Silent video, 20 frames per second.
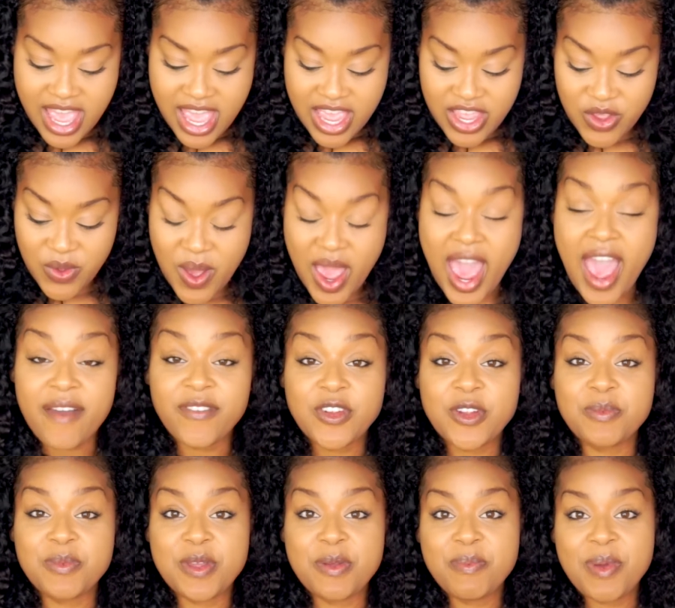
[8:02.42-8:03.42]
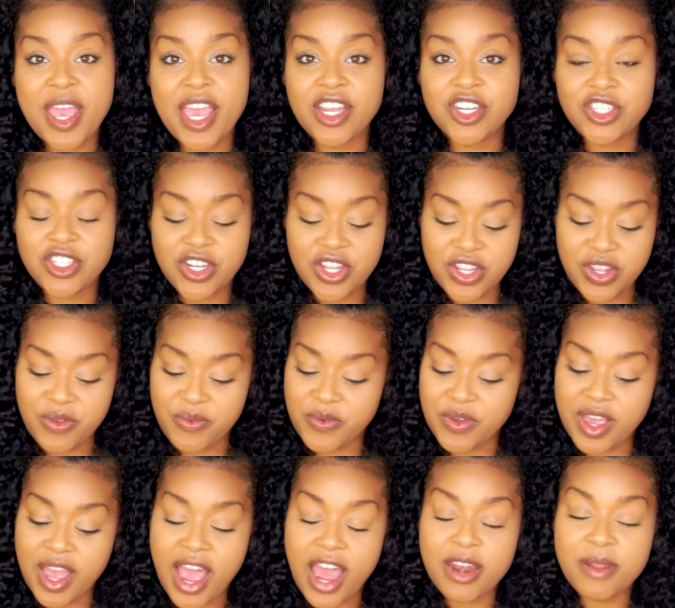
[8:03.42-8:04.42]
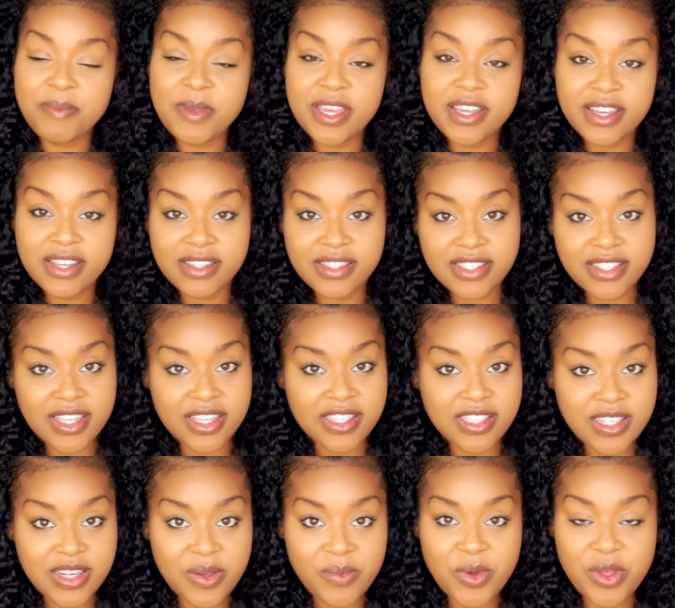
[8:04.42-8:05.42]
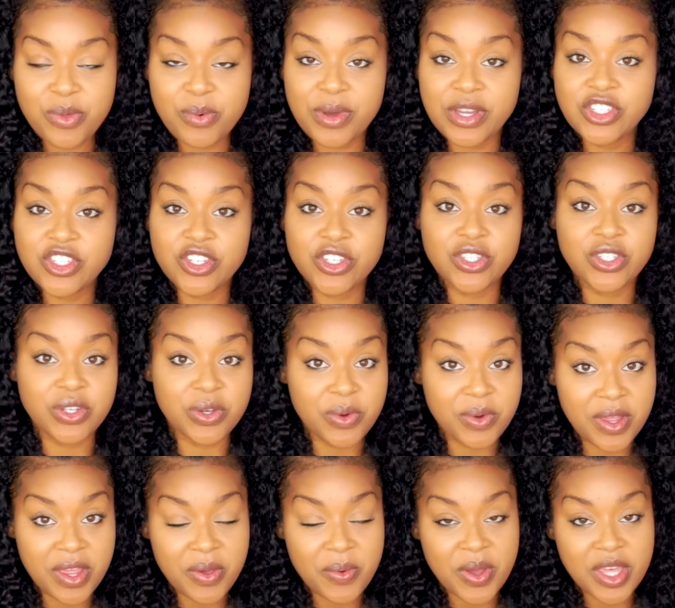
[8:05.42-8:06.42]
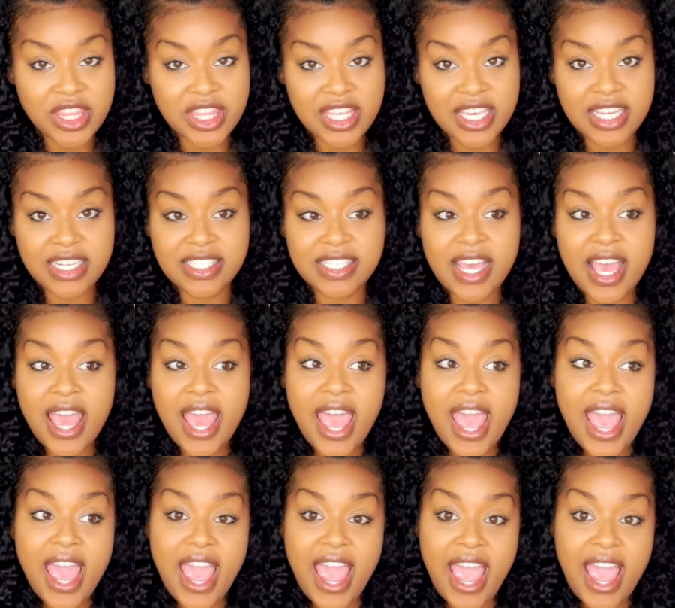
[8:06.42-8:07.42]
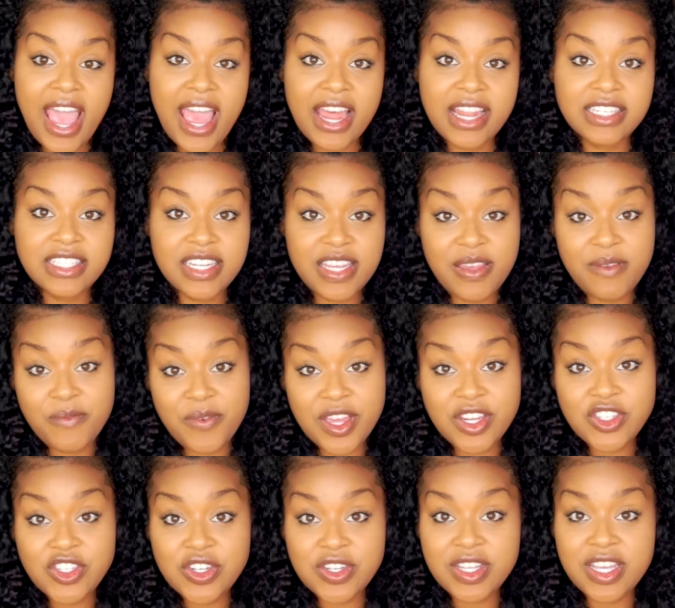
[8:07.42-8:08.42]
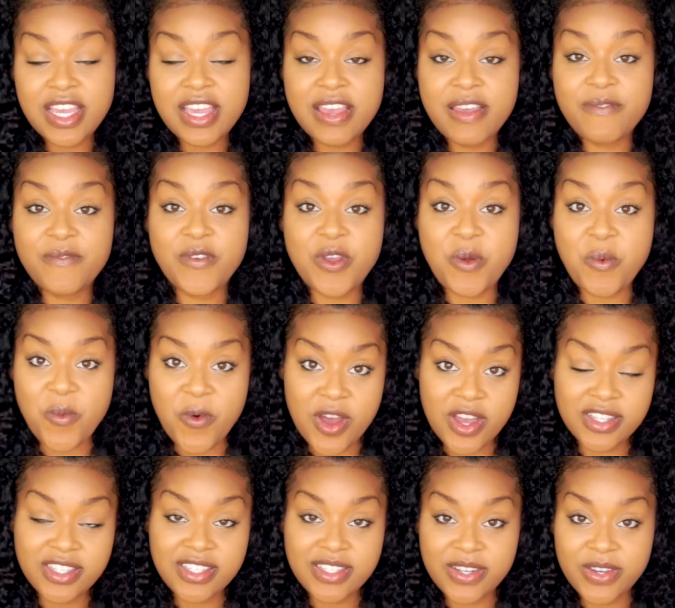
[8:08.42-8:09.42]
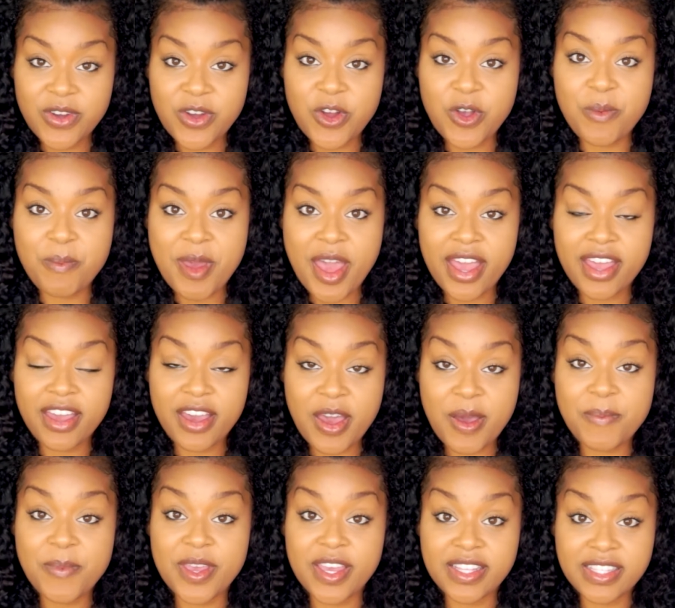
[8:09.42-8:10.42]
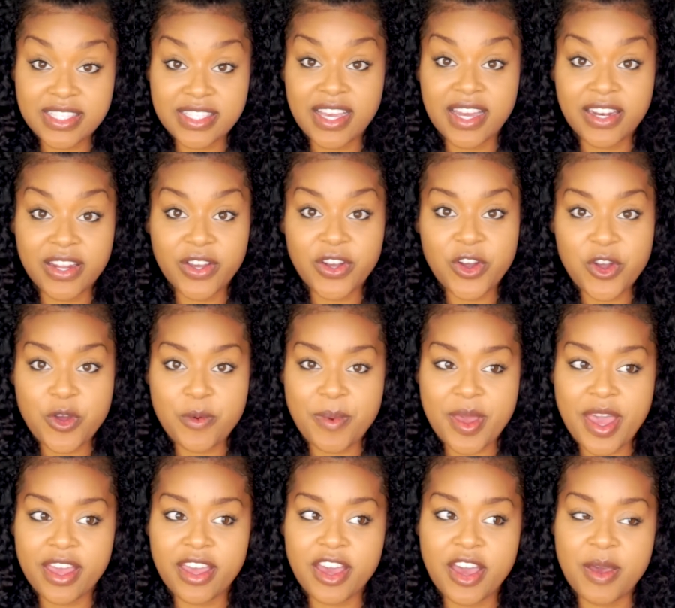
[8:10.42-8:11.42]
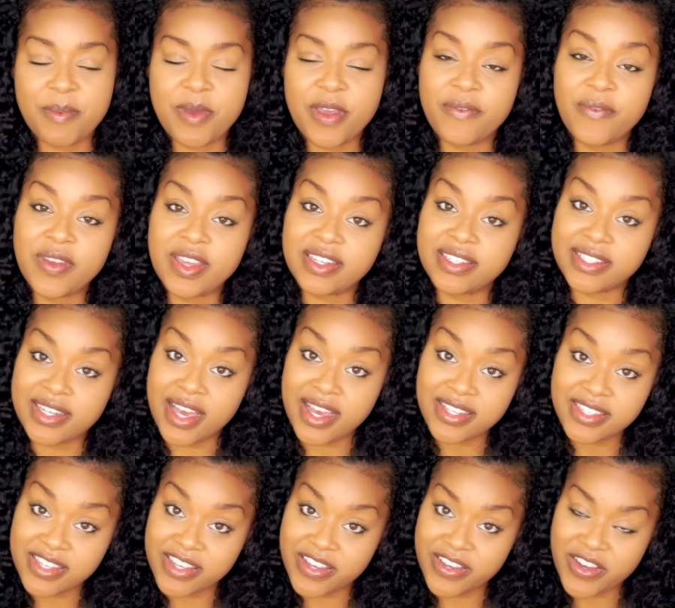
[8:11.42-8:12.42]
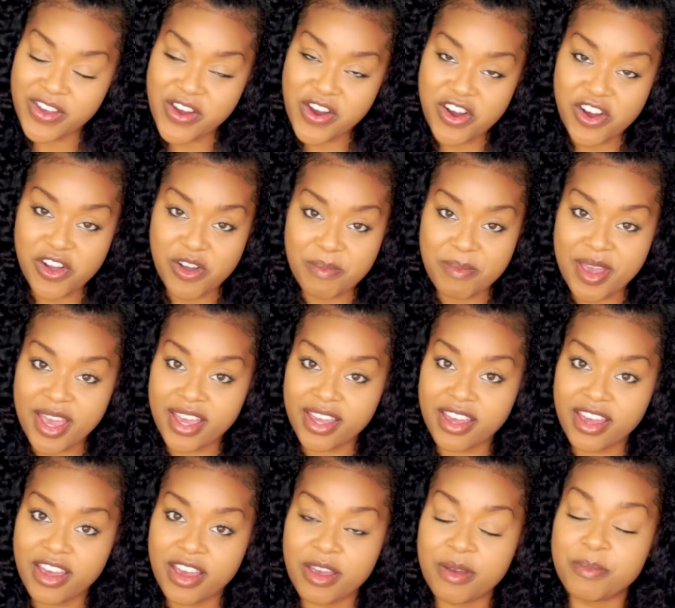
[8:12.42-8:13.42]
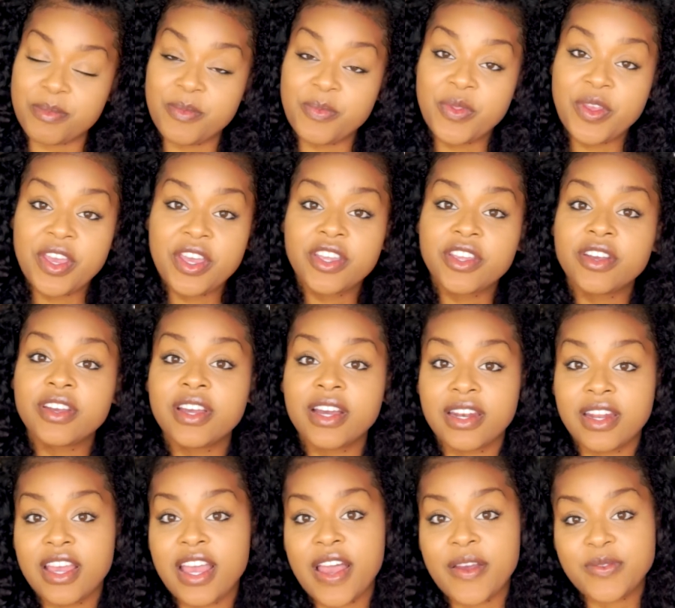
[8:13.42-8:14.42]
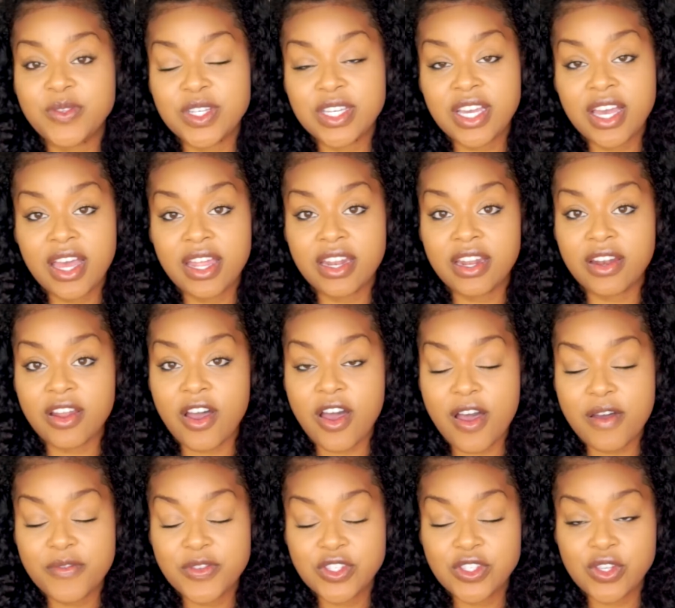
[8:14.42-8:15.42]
You have to be patient. You've got to be consistent with what you're doing with it. And eventually, if it wants to curl back up, it's gonna curl back up. If it doesn't curl back up, you're gonna have to cut it off.